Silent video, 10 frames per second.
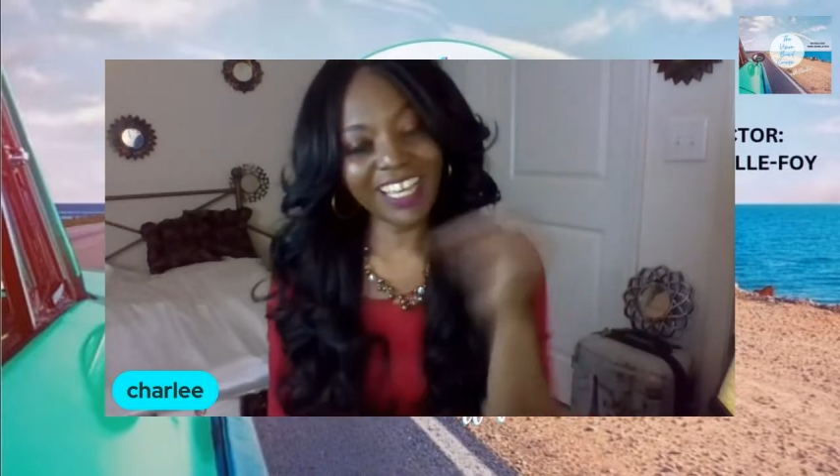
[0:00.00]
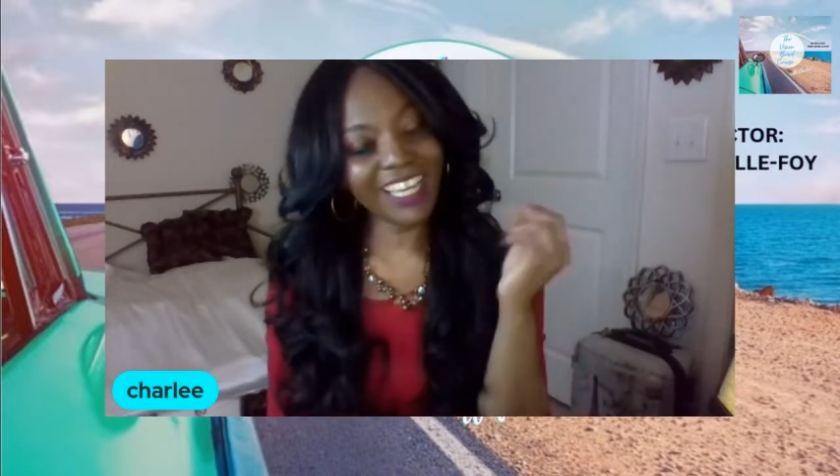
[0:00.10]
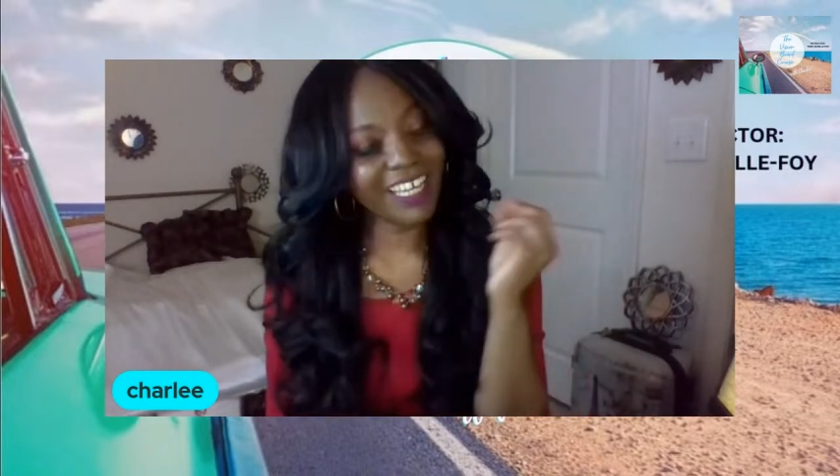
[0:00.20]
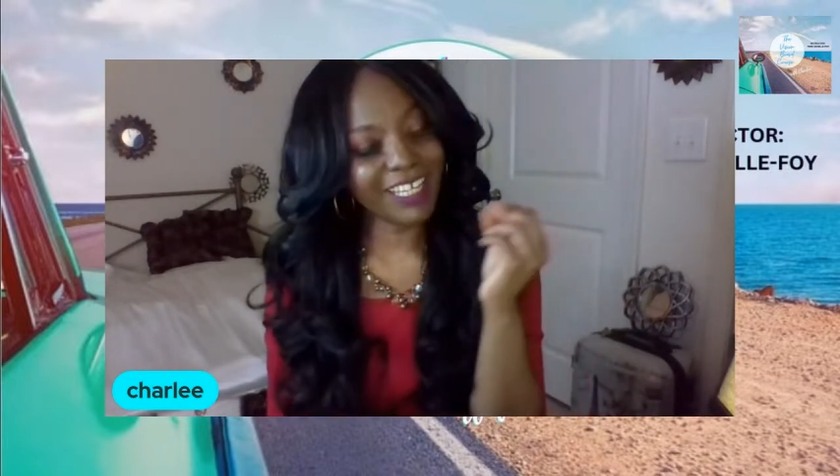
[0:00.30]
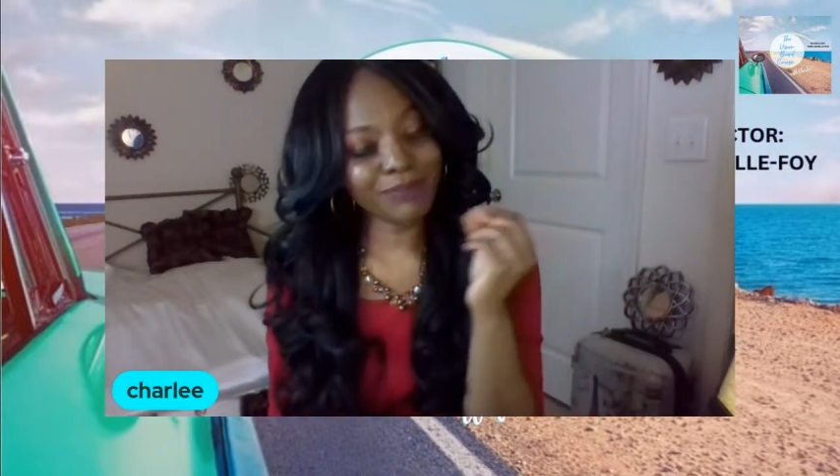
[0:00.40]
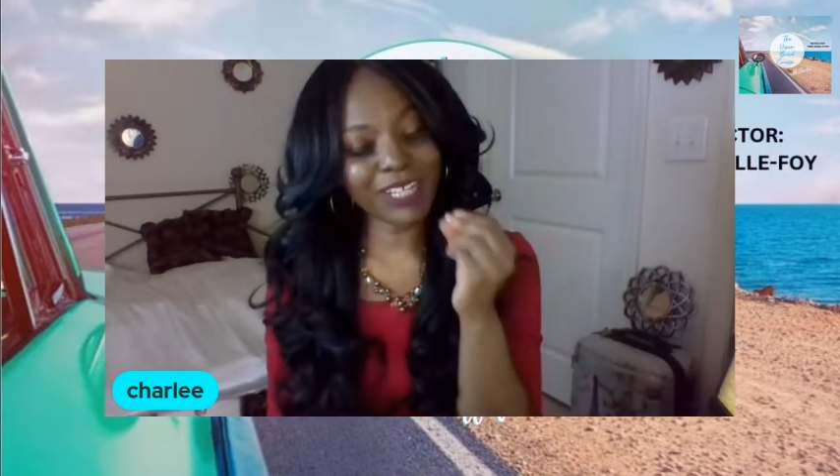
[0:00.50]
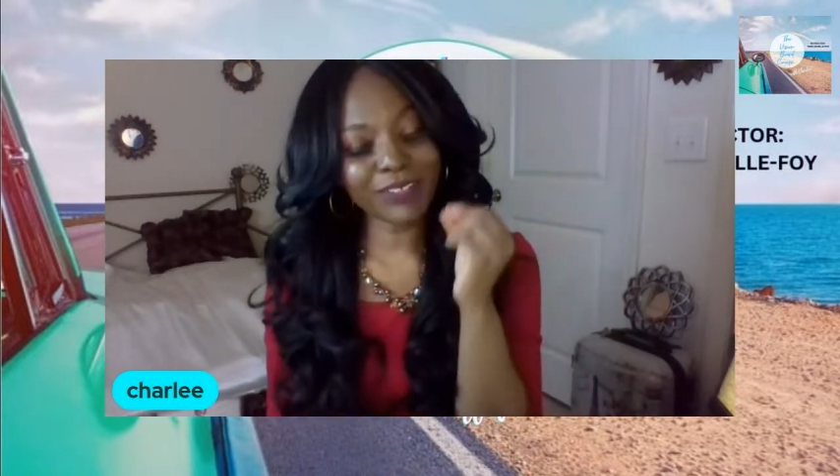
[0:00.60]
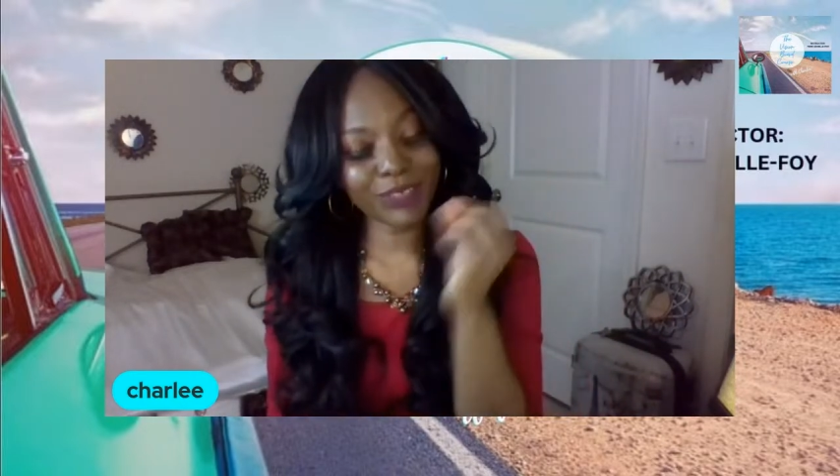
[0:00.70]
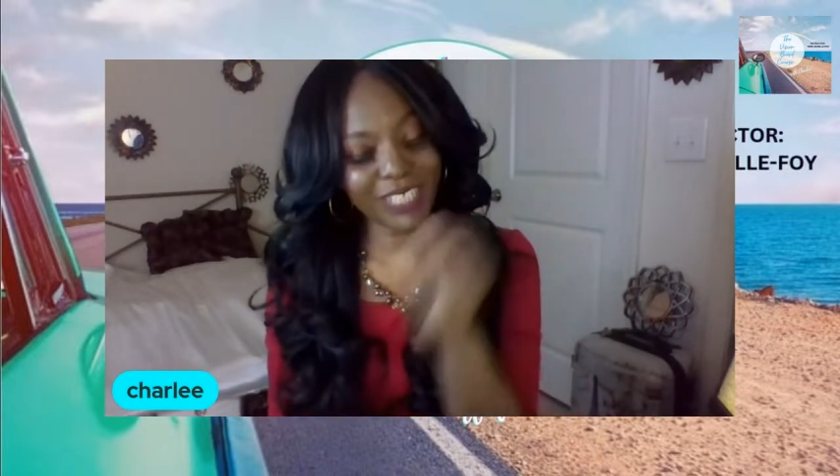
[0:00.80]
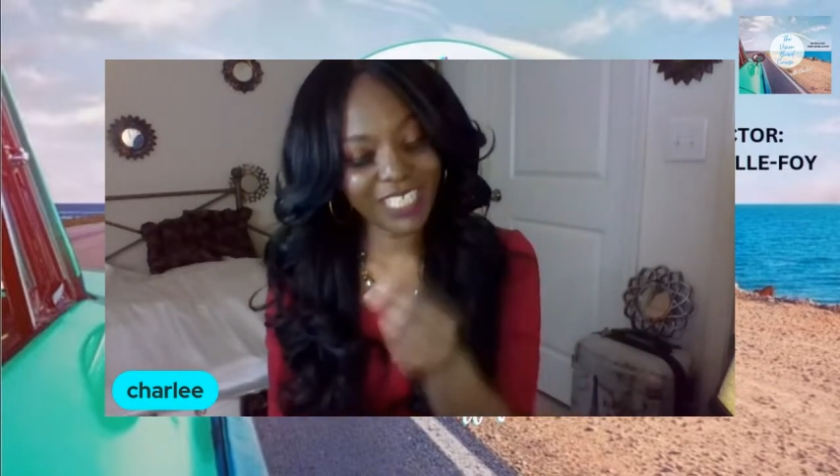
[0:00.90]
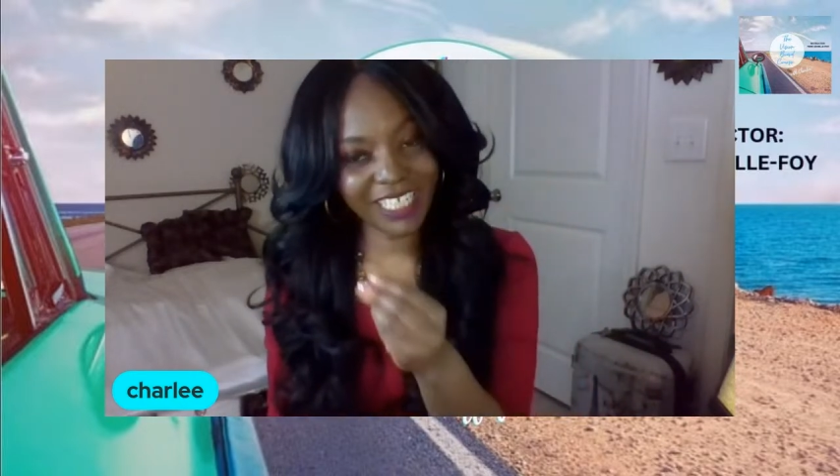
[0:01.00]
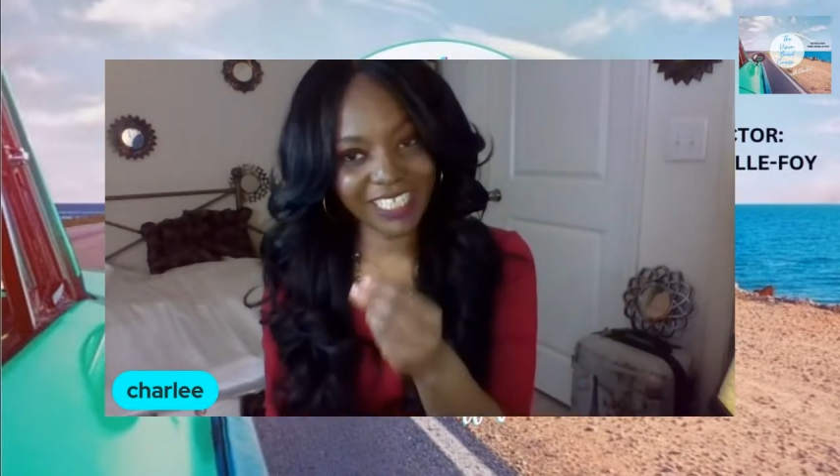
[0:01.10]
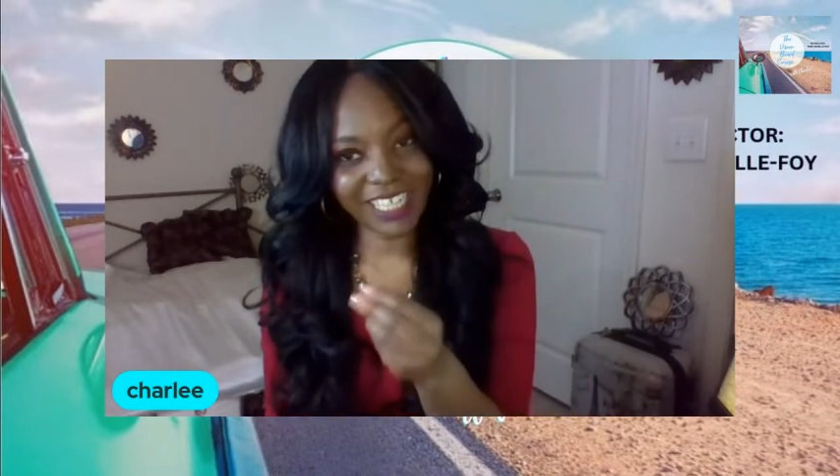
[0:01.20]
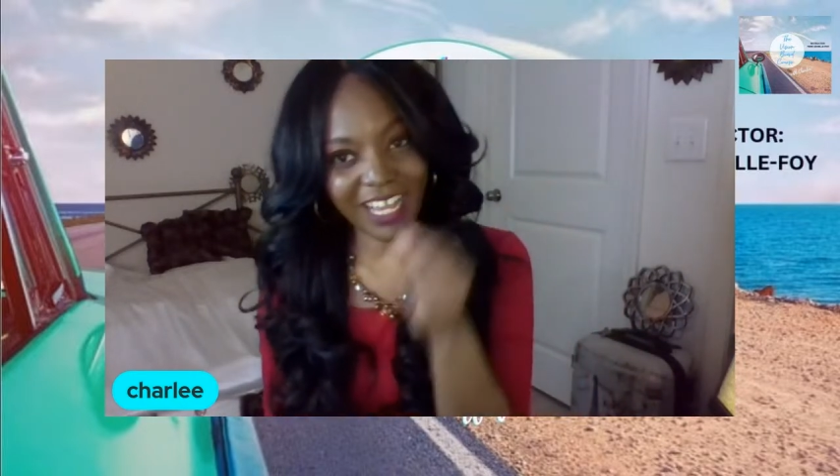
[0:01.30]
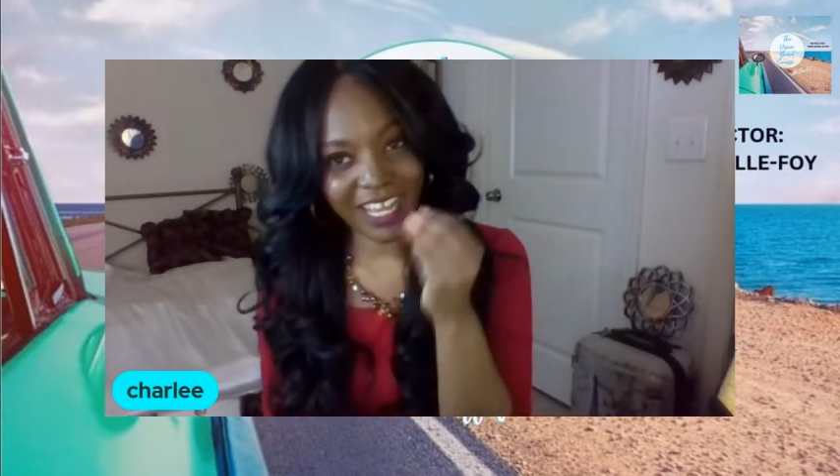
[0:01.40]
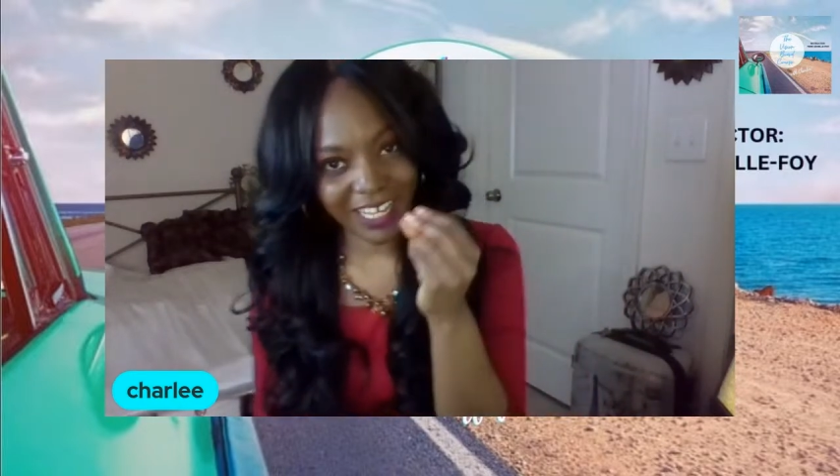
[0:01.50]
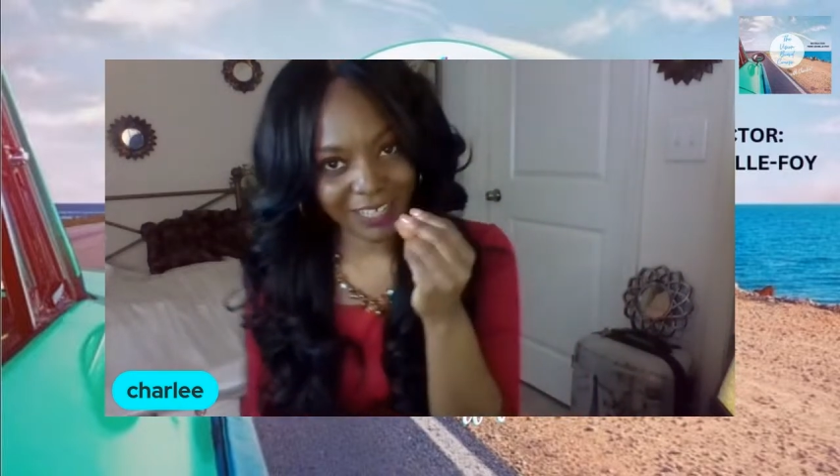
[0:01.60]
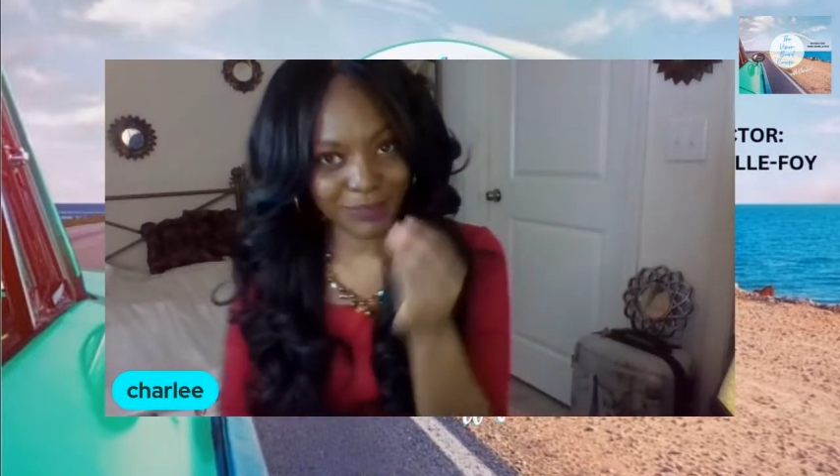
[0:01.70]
And by read, I